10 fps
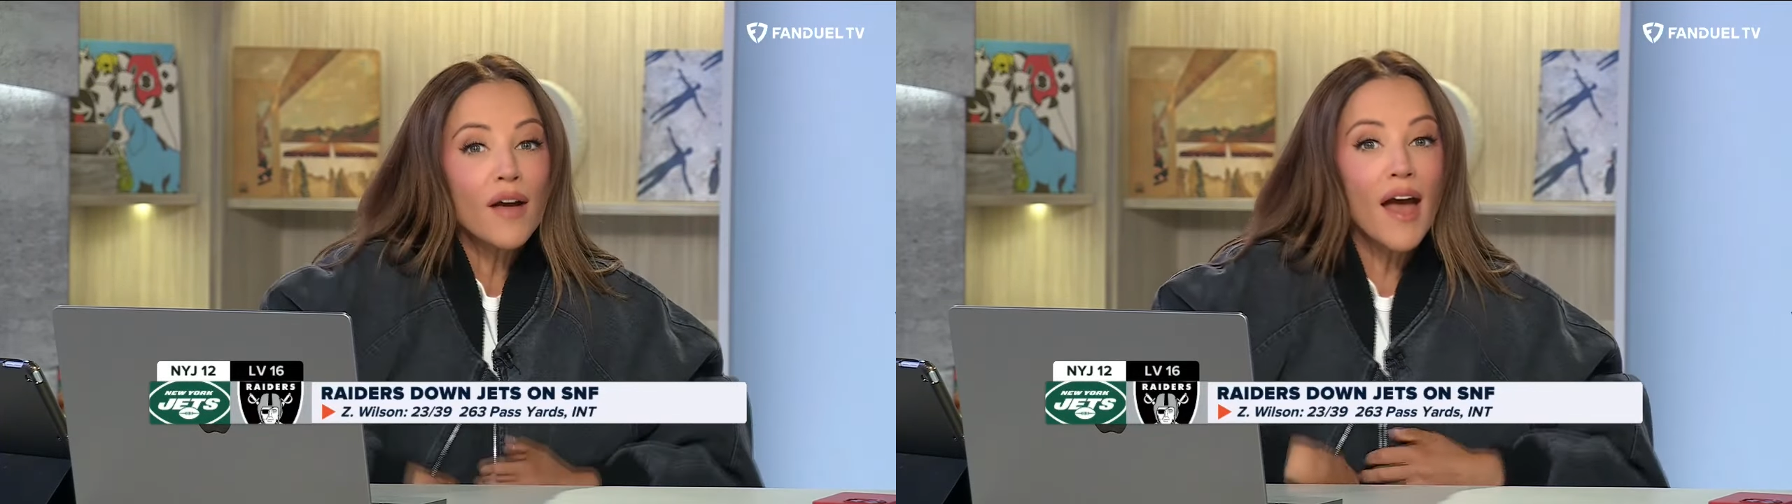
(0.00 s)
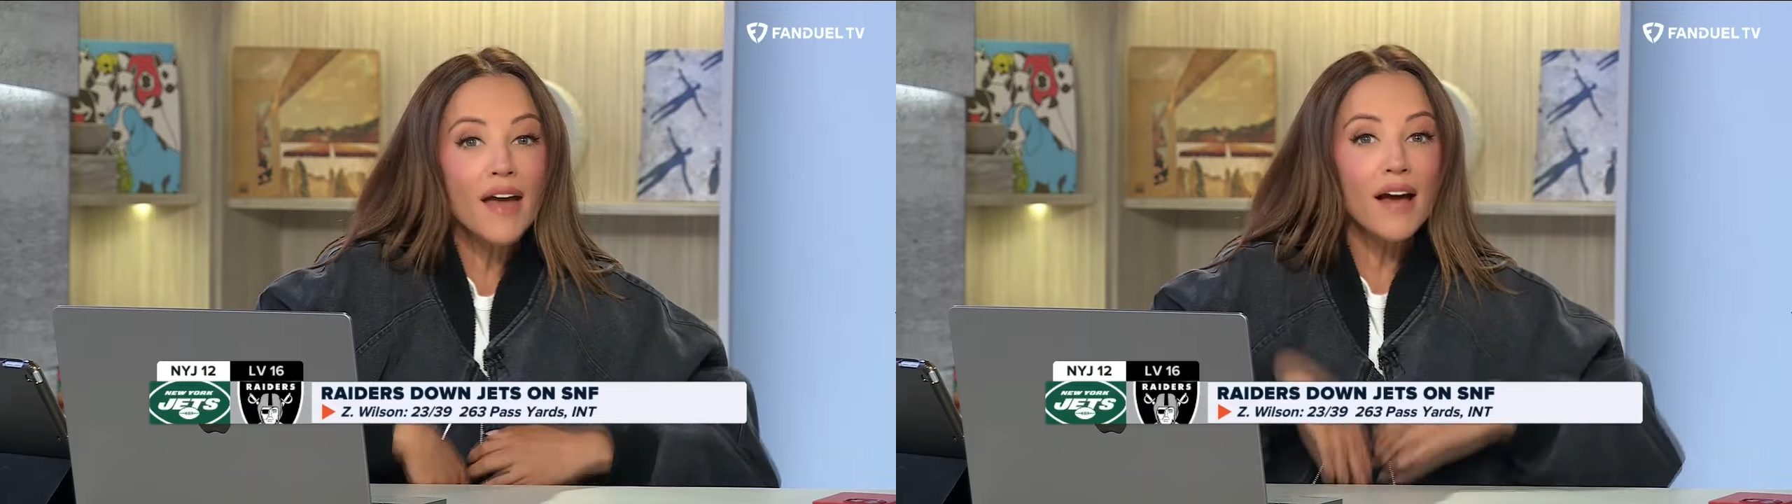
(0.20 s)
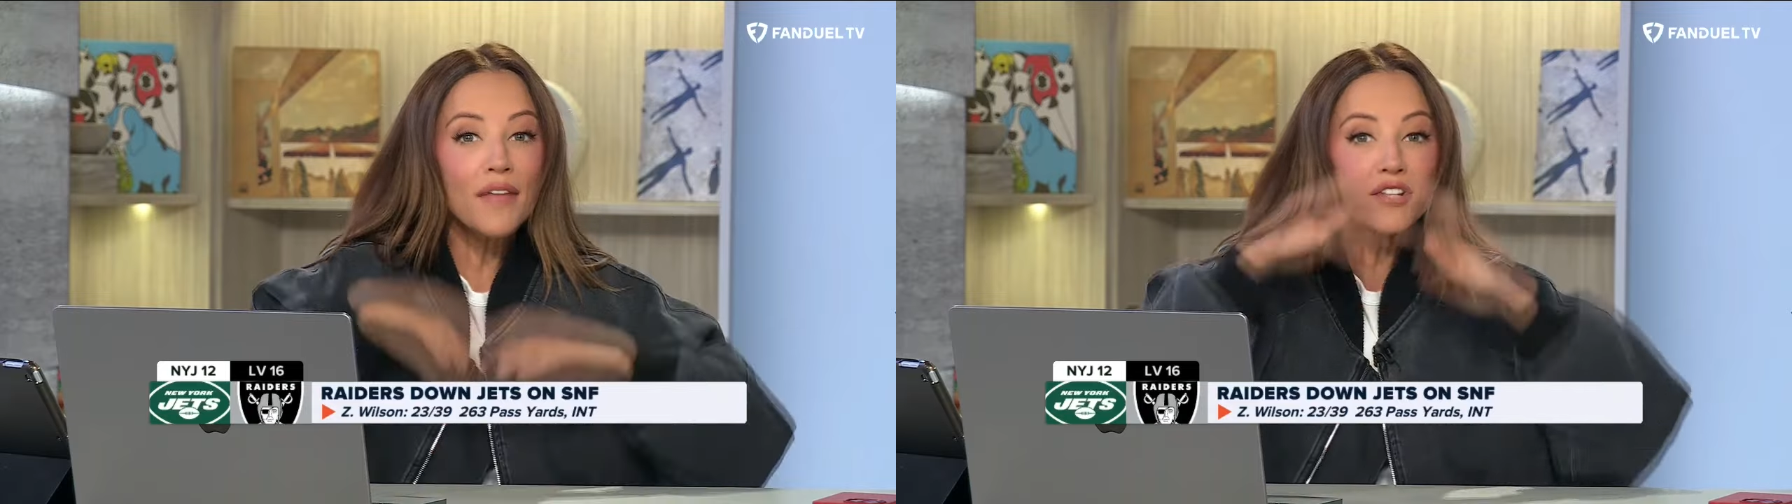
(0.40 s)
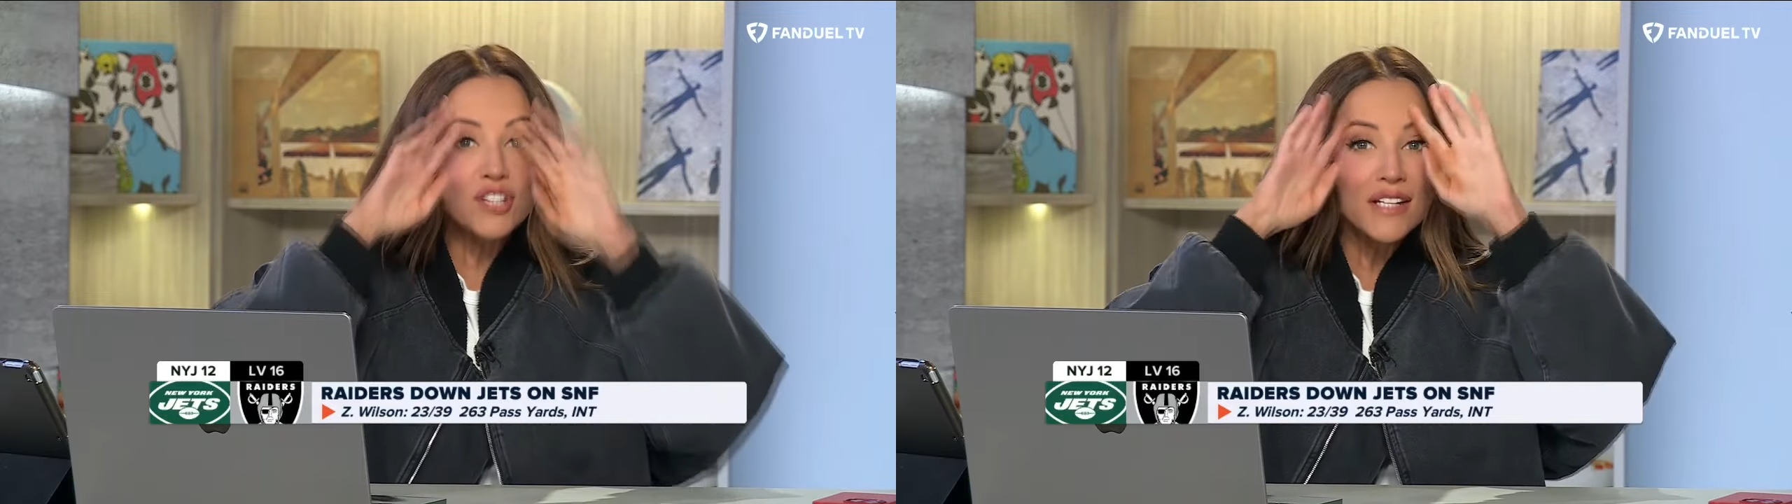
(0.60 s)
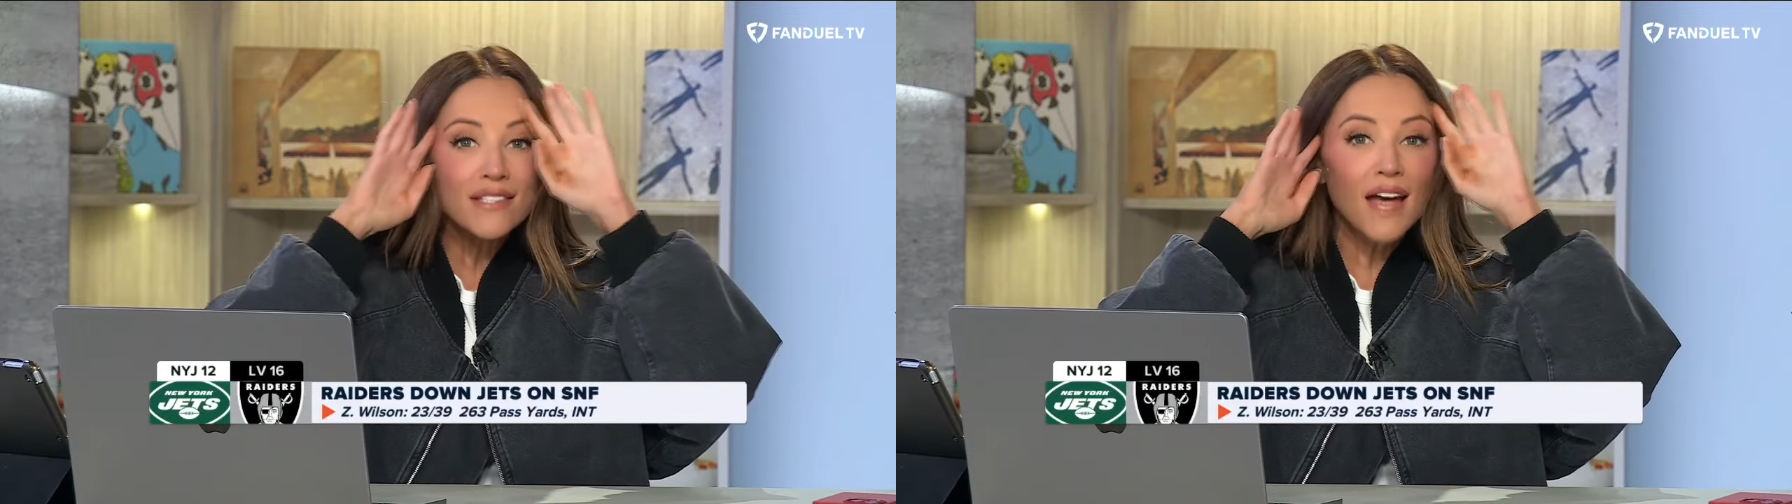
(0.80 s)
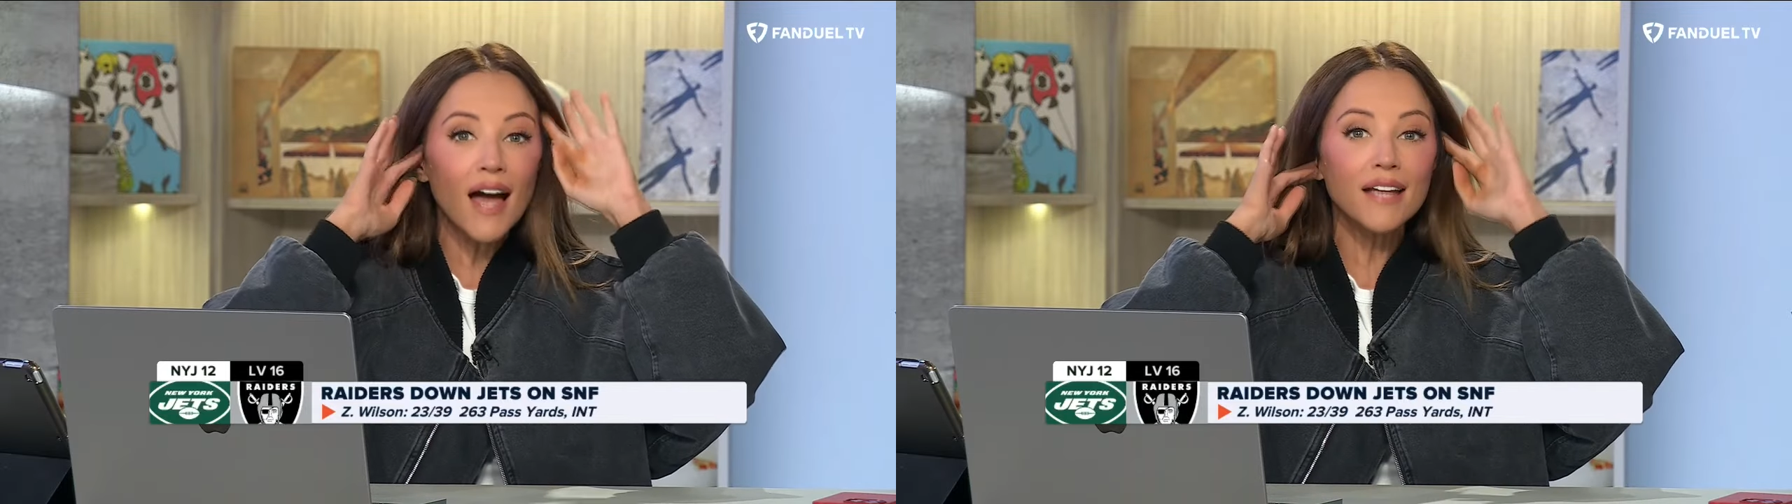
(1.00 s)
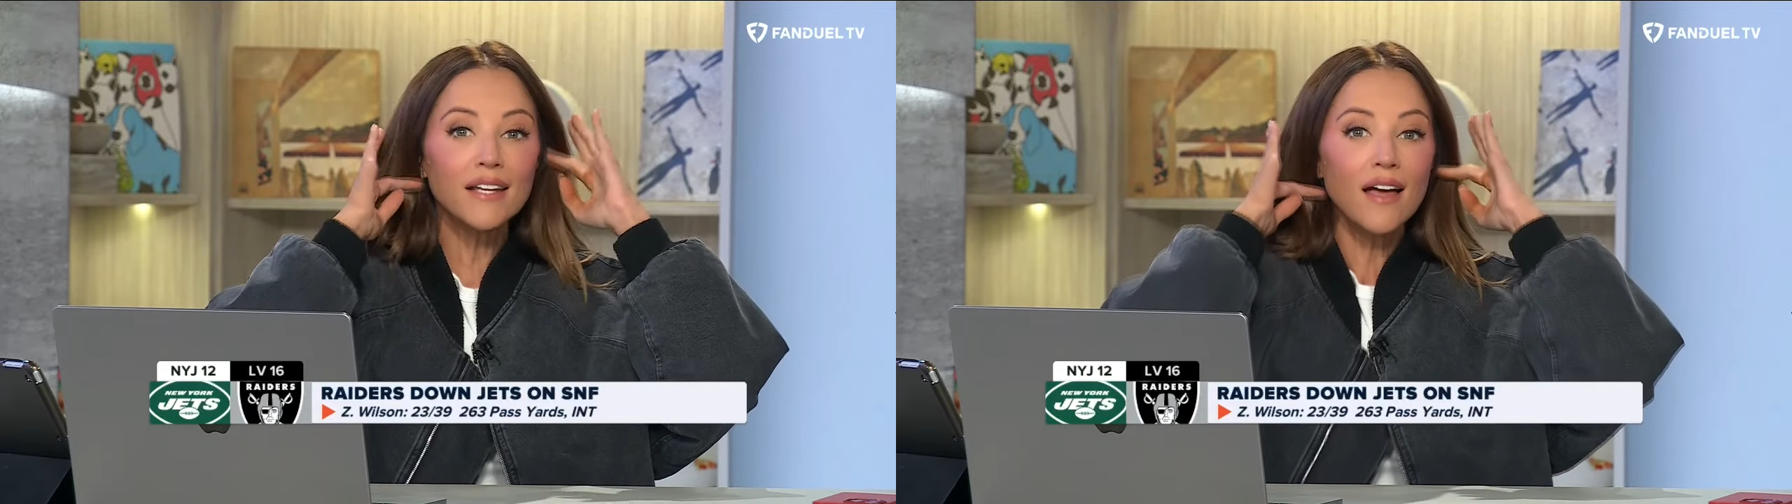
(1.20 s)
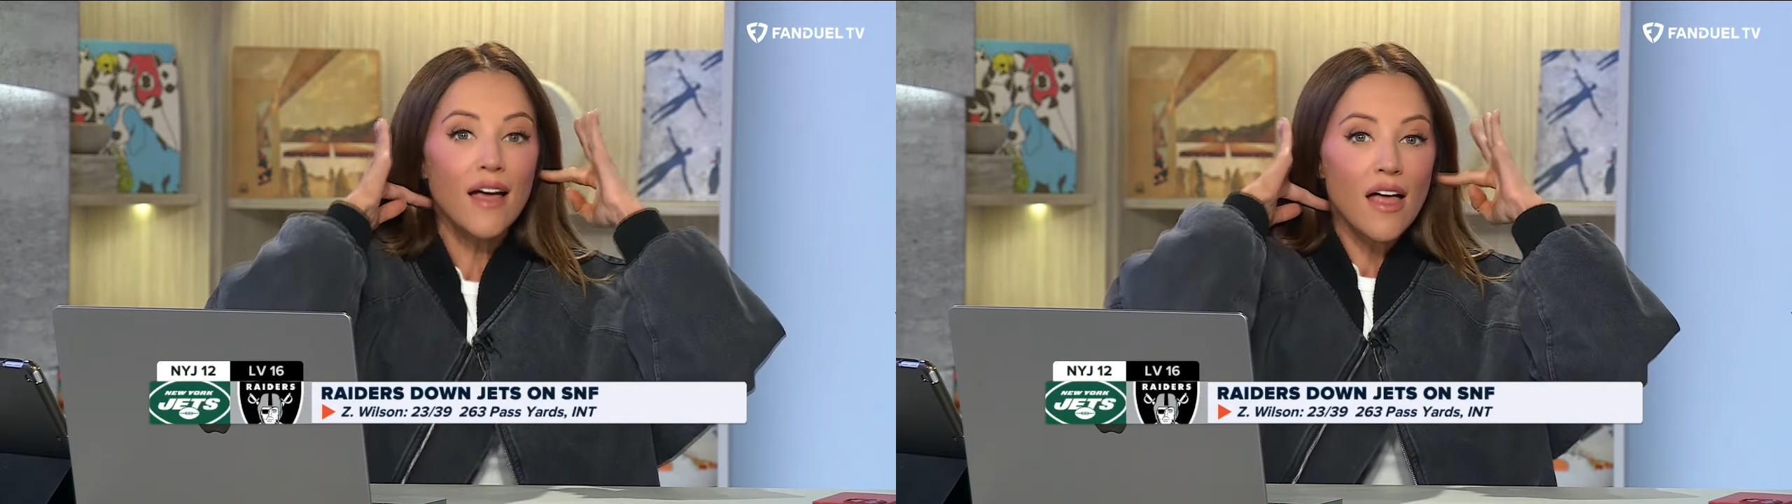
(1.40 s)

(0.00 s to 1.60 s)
okay? On the Jets side,